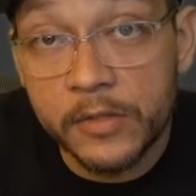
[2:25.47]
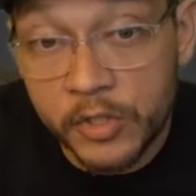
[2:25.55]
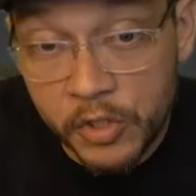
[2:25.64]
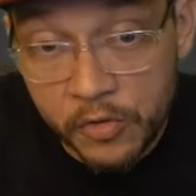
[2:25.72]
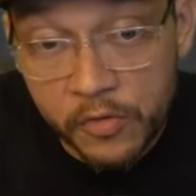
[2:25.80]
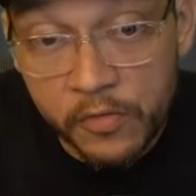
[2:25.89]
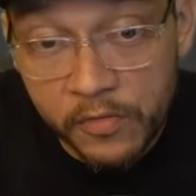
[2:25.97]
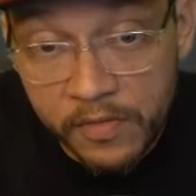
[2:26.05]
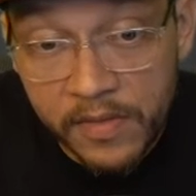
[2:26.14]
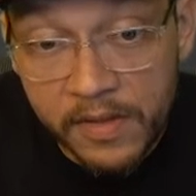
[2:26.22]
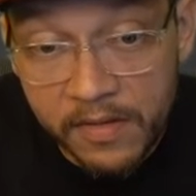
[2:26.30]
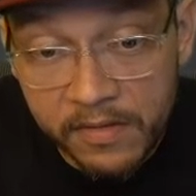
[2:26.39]
to
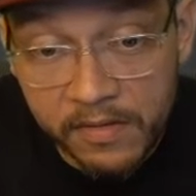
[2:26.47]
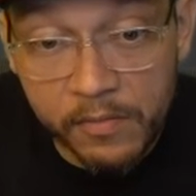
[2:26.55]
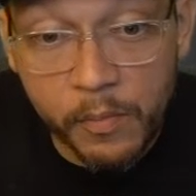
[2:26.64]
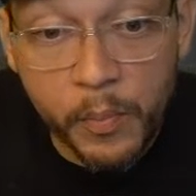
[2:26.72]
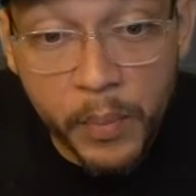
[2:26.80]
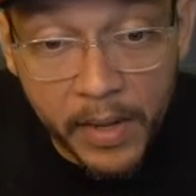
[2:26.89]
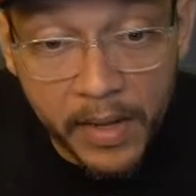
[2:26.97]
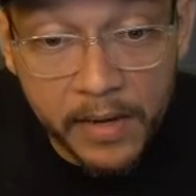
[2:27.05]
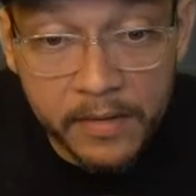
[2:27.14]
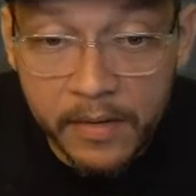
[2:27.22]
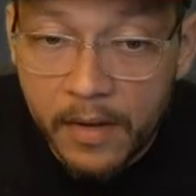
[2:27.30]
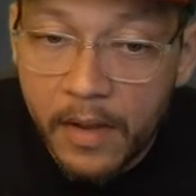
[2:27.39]
this, but